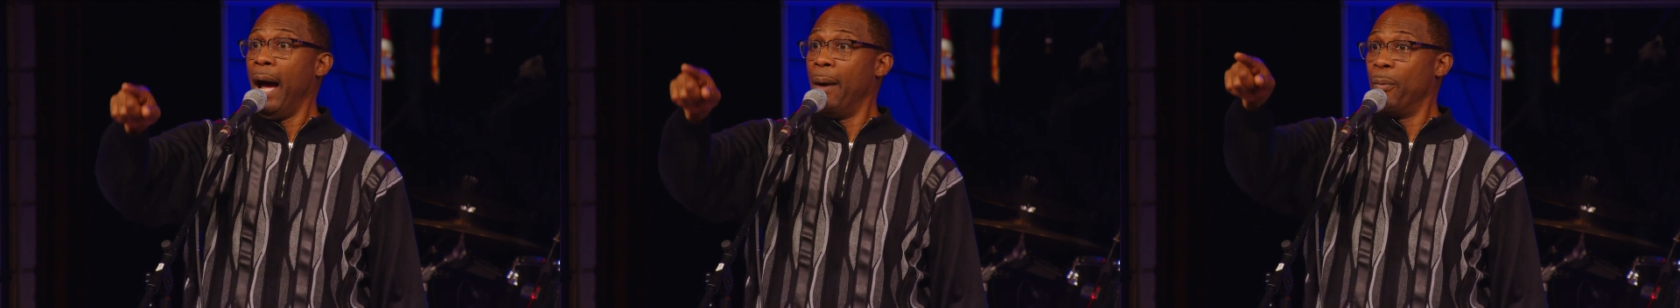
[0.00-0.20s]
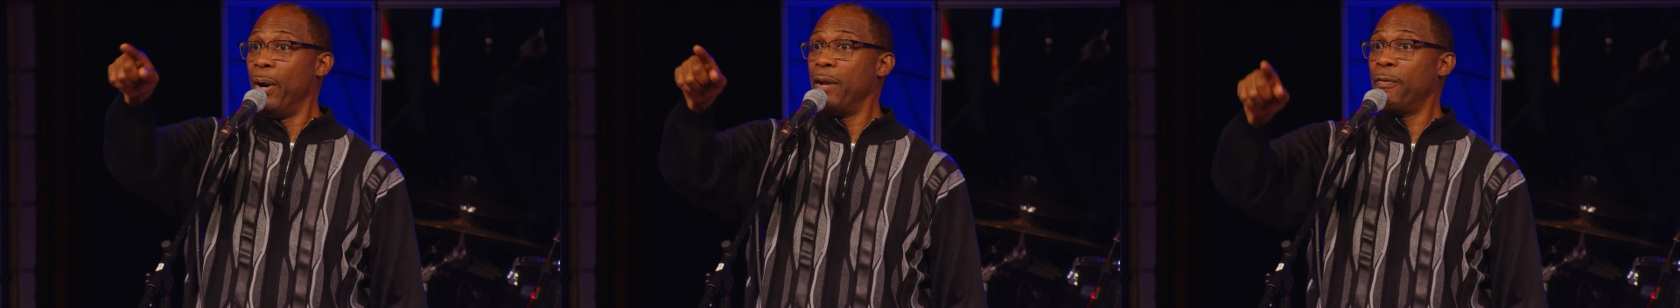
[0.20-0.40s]

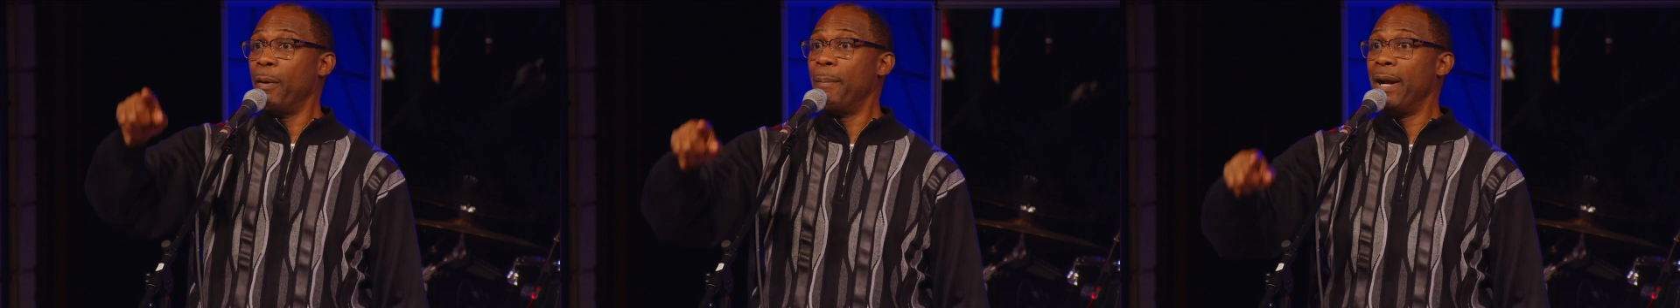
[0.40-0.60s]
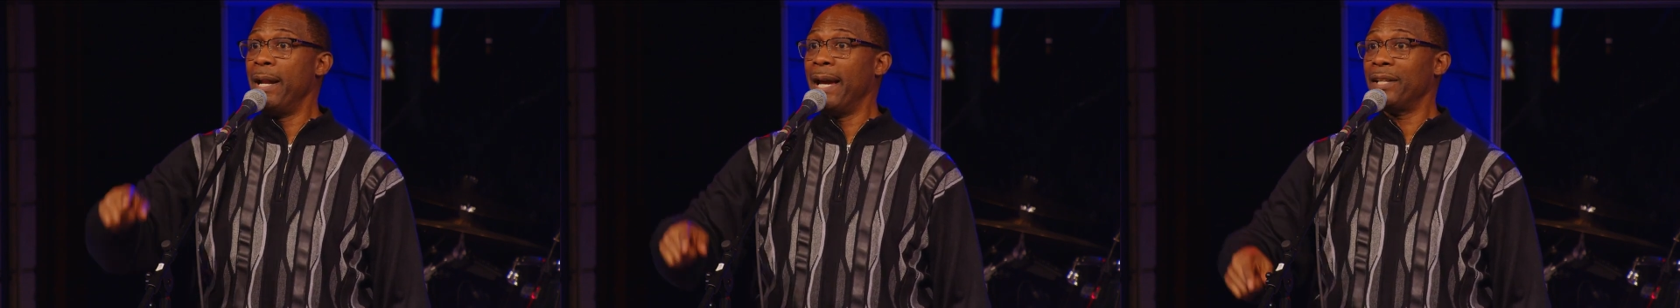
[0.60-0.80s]
I'm ready
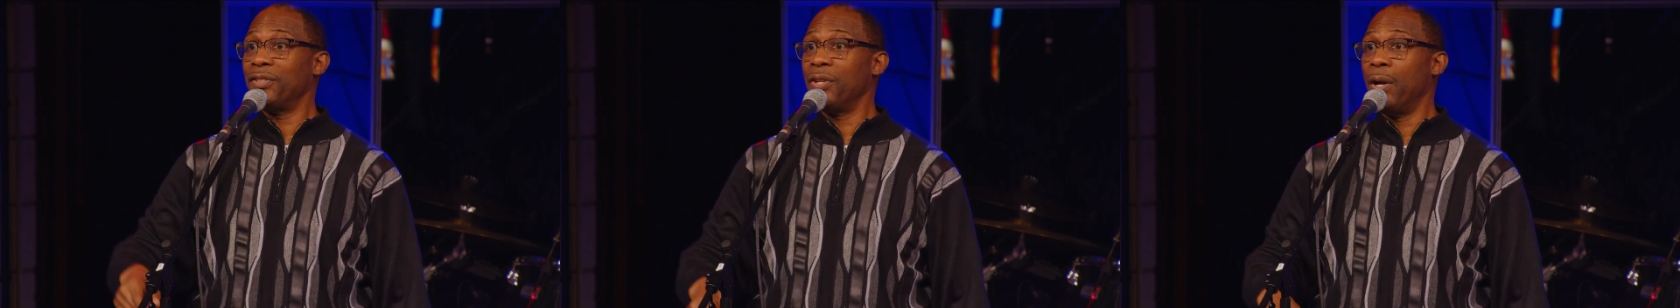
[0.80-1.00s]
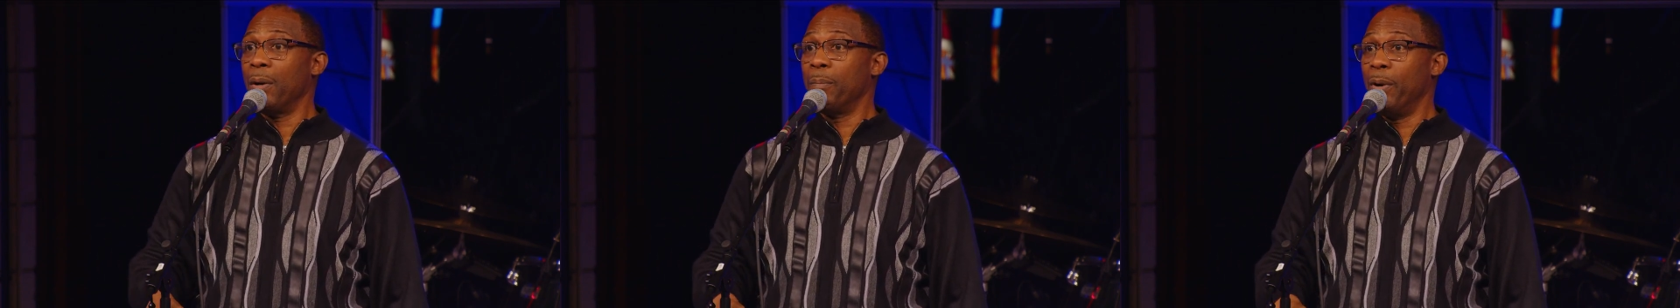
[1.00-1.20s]
for my next
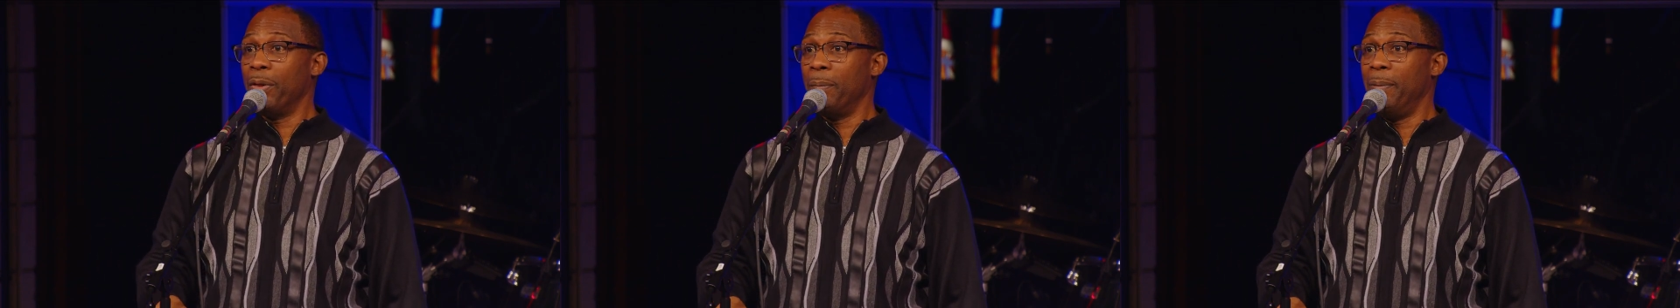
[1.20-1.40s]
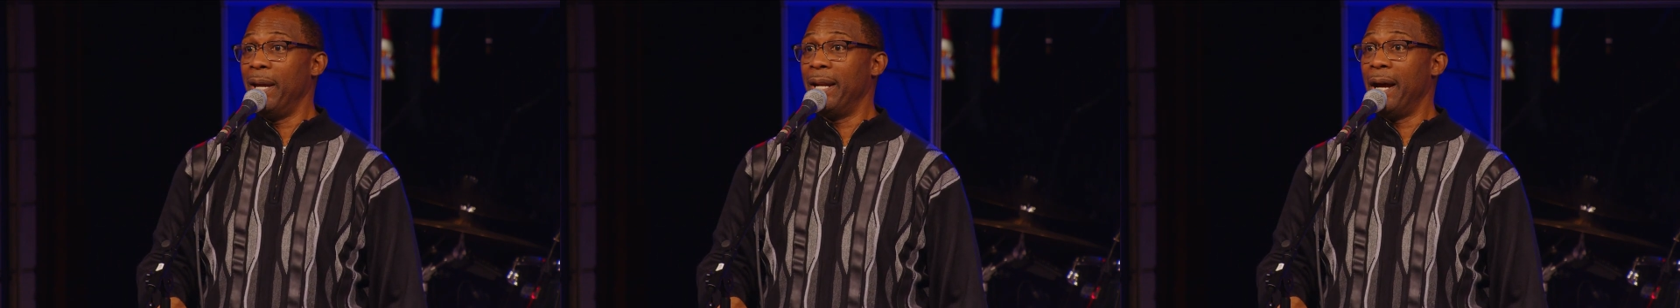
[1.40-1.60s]
song,
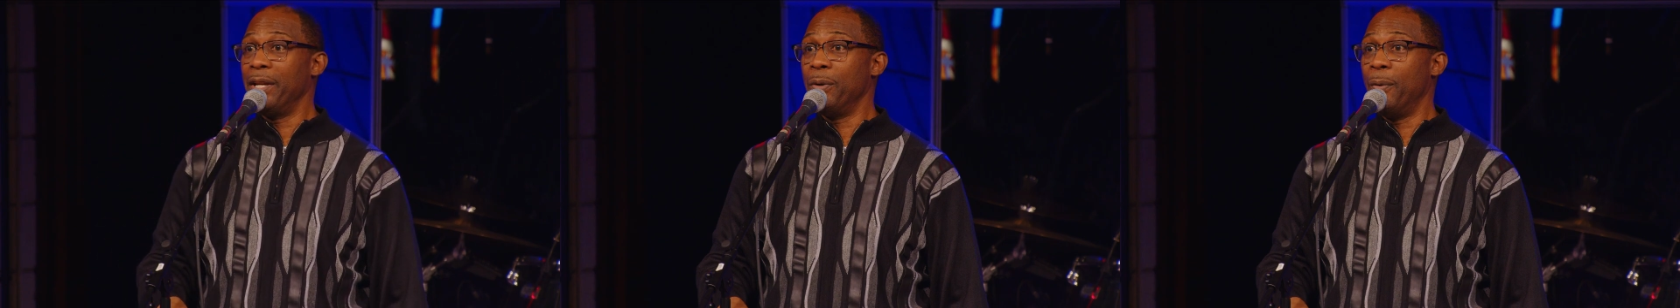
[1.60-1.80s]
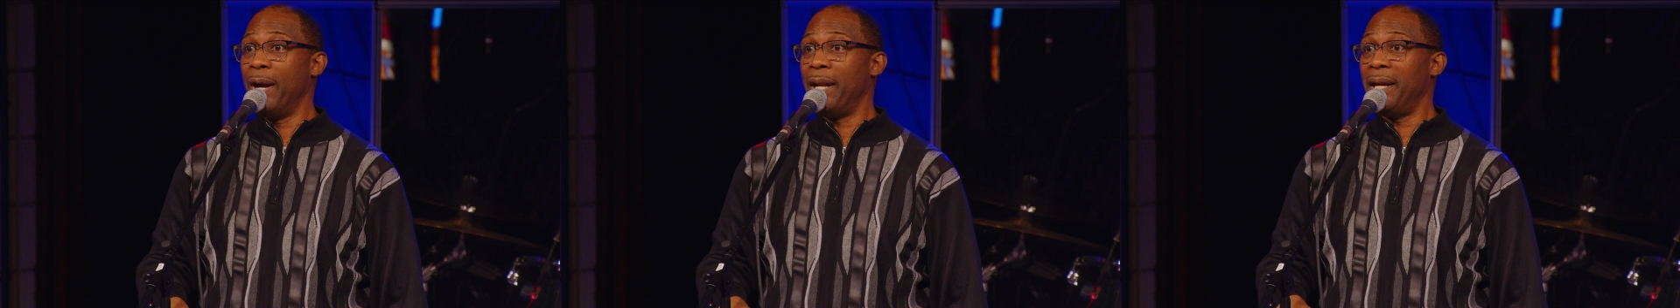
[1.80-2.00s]
Brother Ben. Are
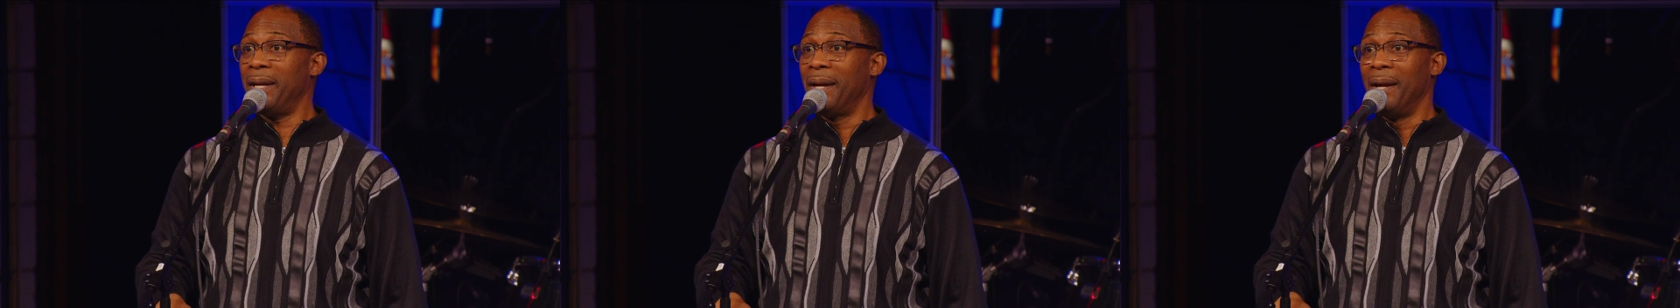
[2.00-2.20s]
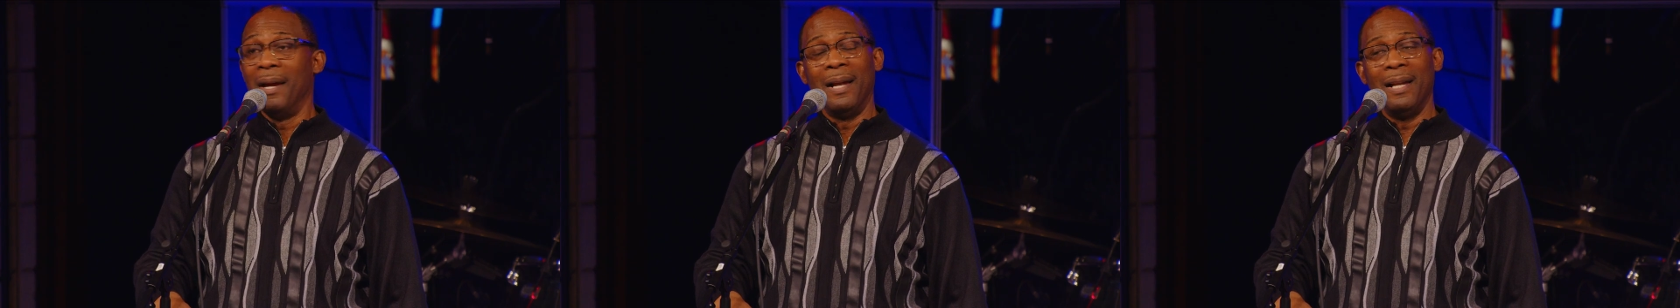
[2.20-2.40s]
you ready?